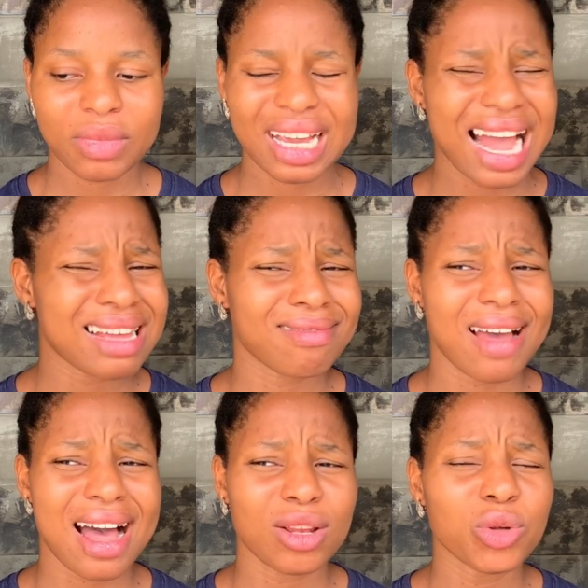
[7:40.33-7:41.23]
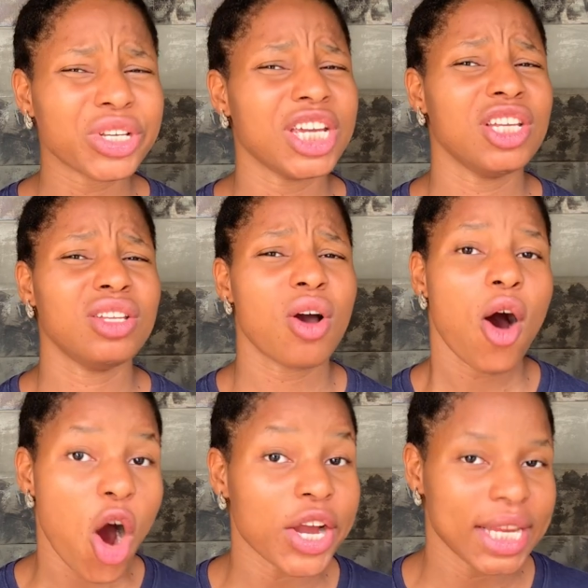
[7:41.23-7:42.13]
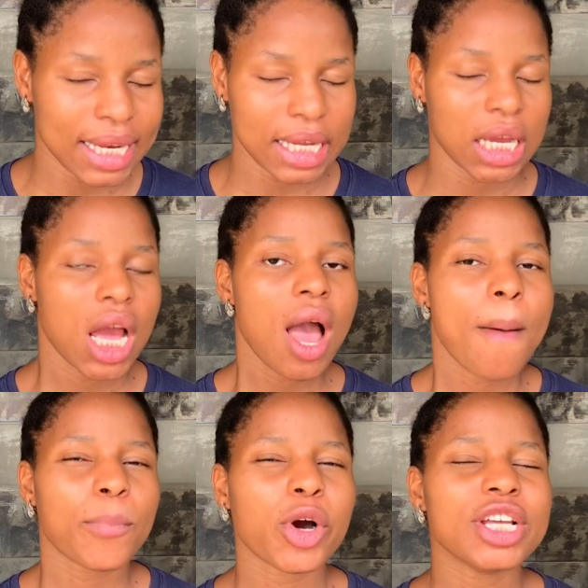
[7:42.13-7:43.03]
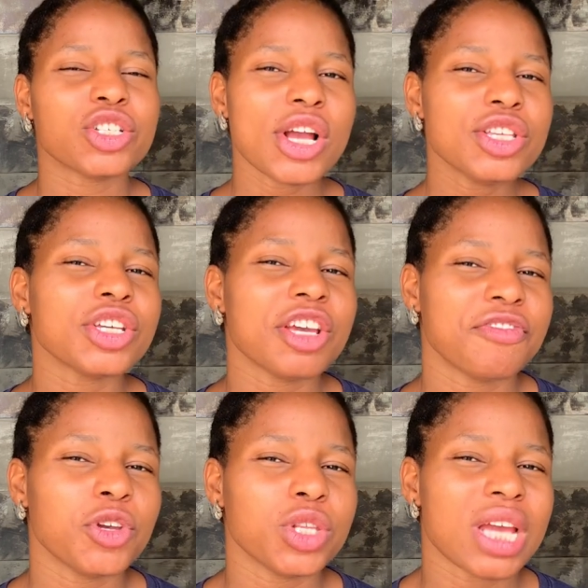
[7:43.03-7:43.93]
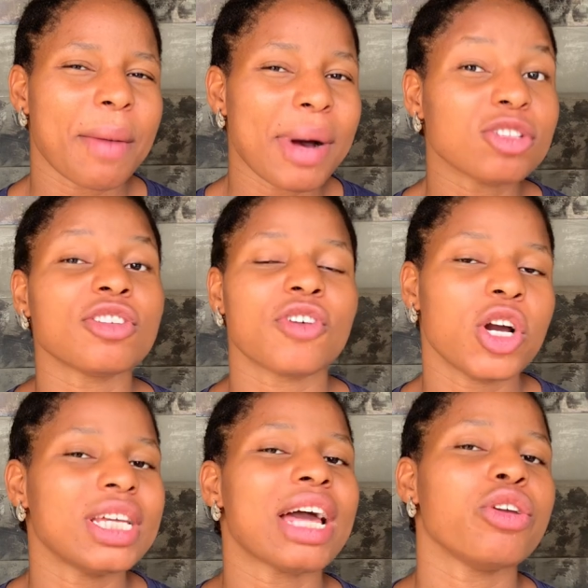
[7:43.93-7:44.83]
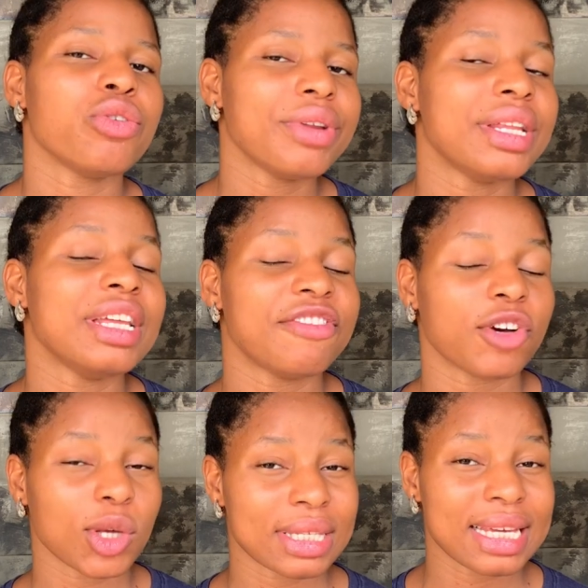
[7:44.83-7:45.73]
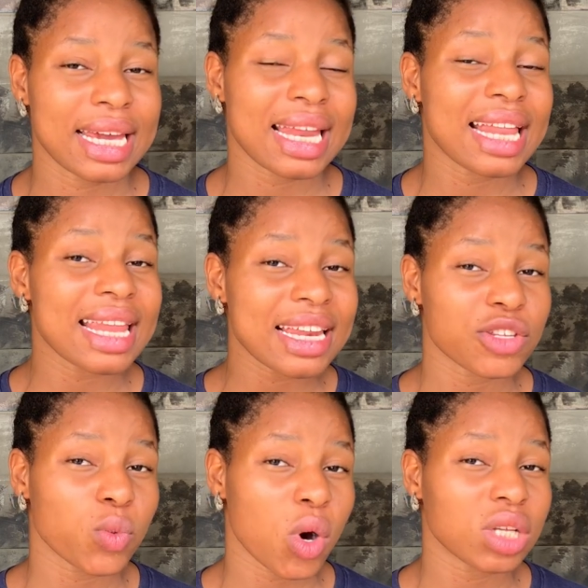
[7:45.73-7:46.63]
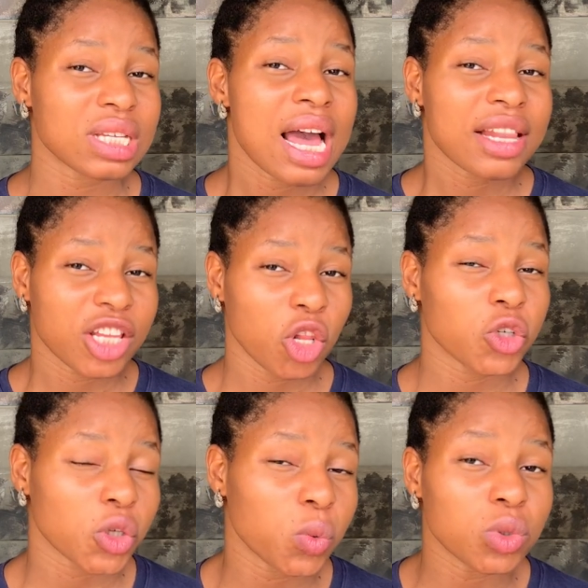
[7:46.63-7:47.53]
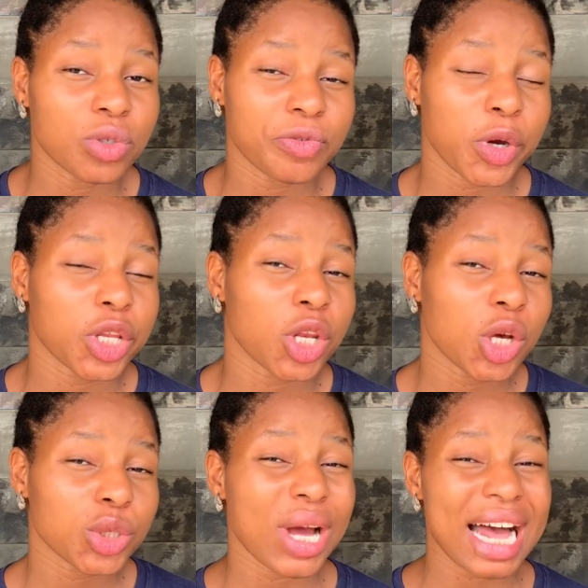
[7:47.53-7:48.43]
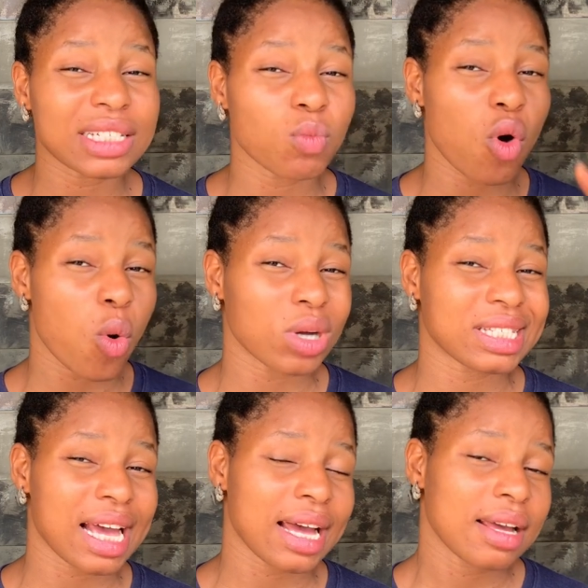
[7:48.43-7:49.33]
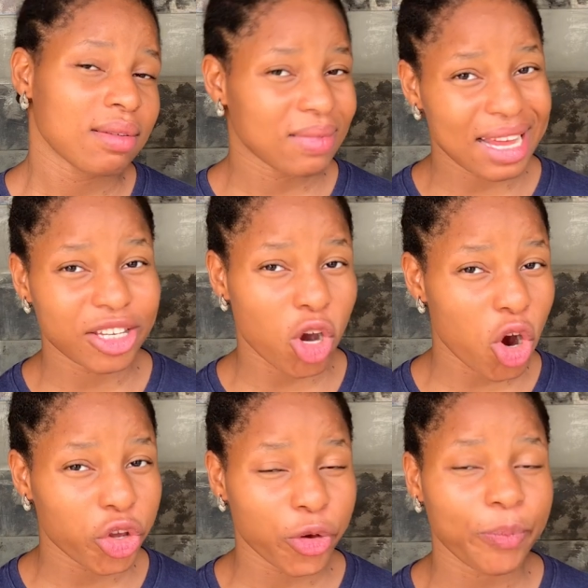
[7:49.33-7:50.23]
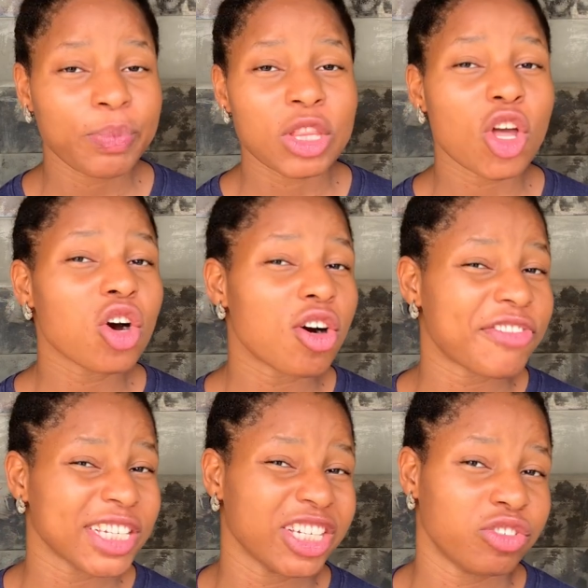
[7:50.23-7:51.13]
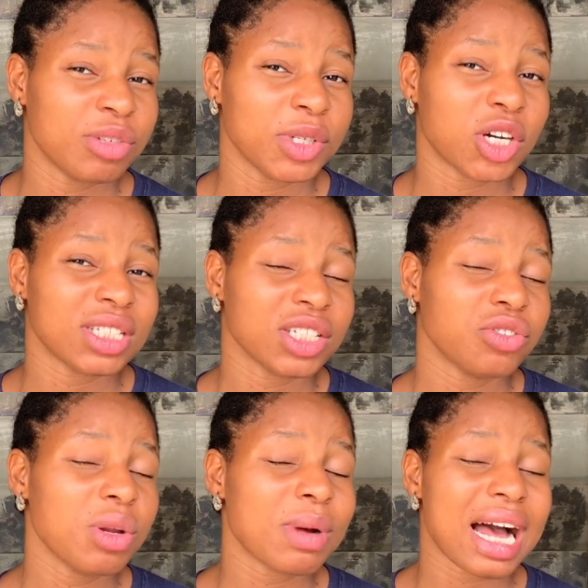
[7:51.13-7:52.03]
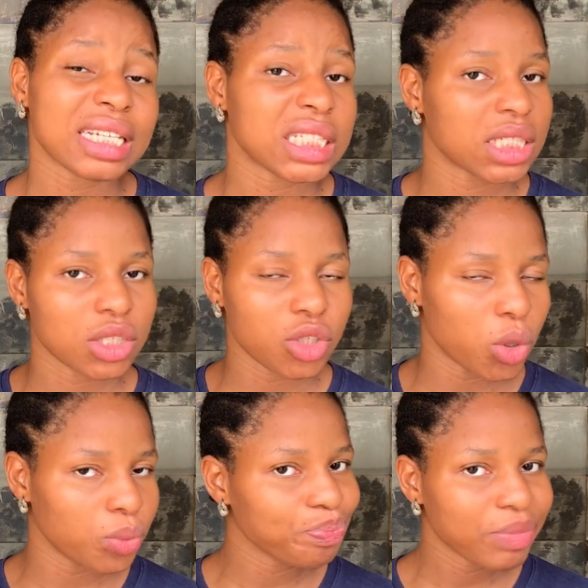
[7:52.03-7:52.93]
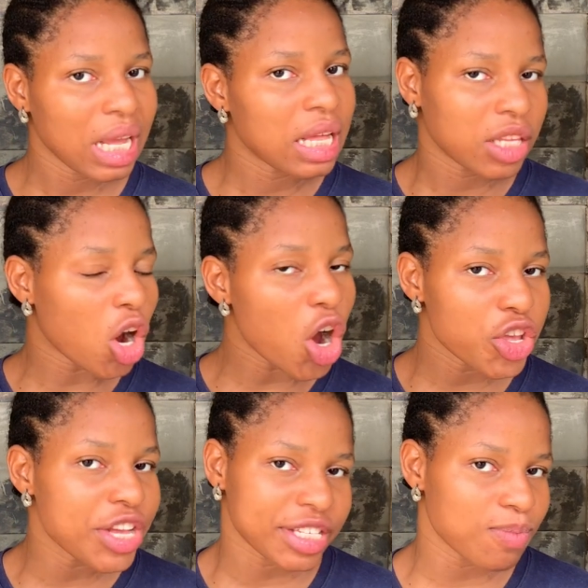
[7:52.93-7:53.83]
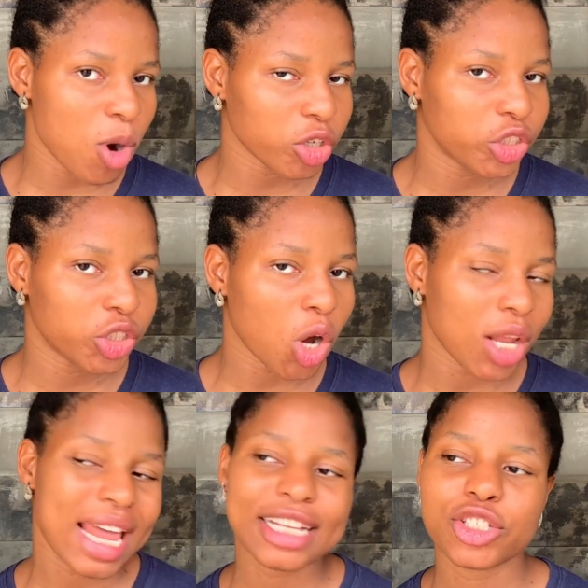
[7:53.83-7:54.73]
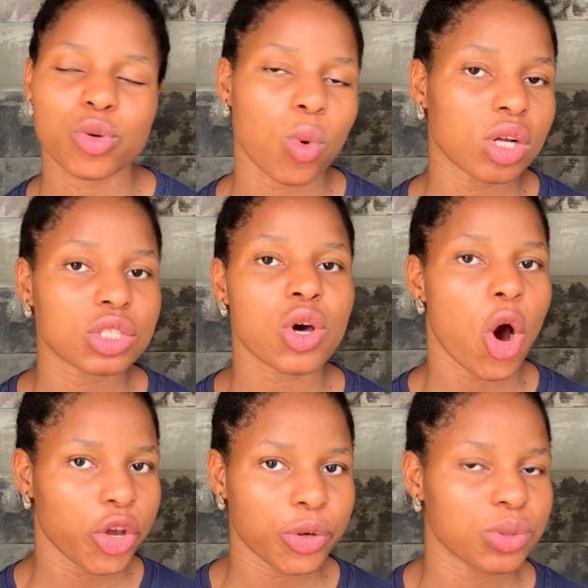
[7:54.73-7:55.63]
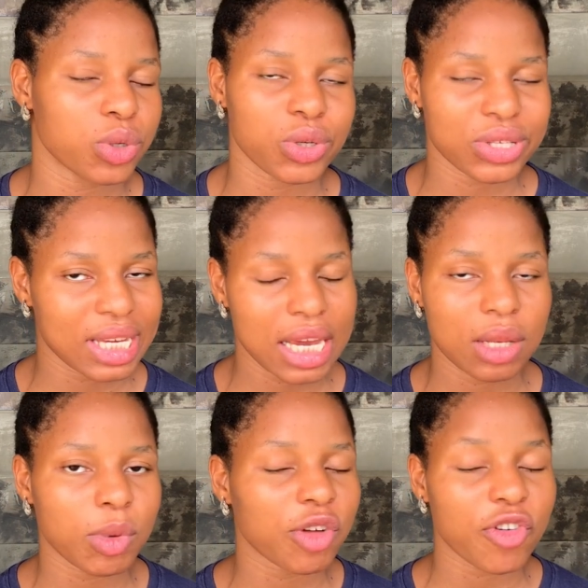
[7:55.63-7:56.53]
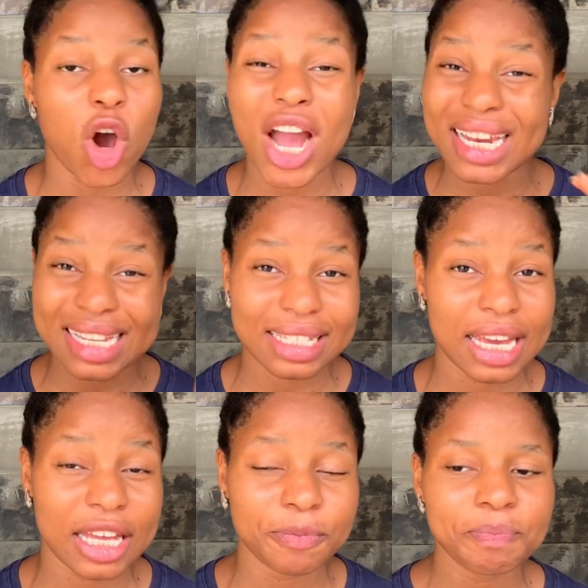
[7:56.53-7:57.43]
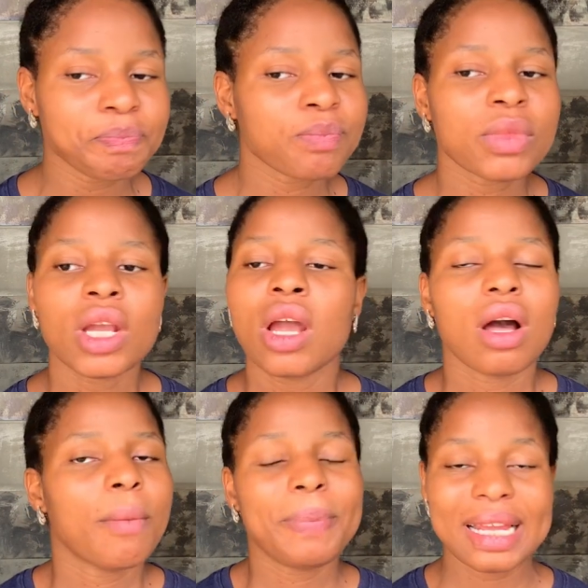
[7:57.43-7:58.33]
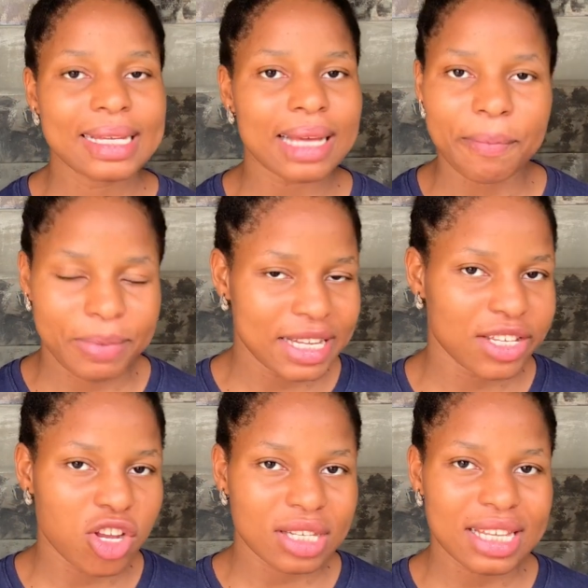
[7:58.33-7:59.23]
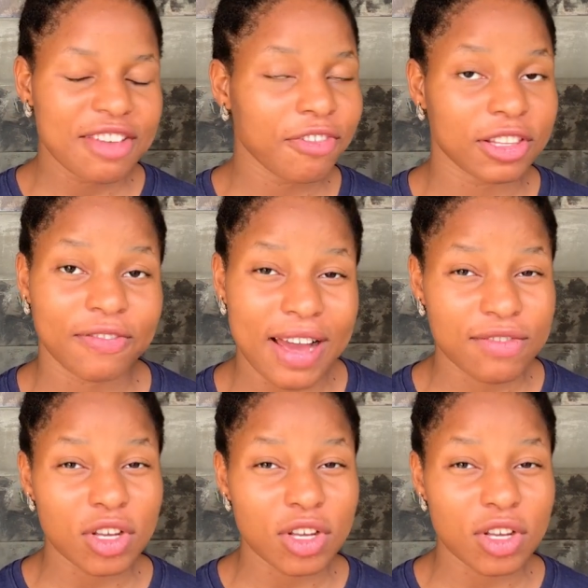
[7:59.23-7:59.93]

kind of looking oily. But it's going to give you the amount of oil that you really need for your skin, and that is what the lotion will do for you. The lotion has more water than the oil. Don't go for the cream because the cream has, you know, the oil is much, unless you want oils on your skin. But for oily skin, please and please, just E45,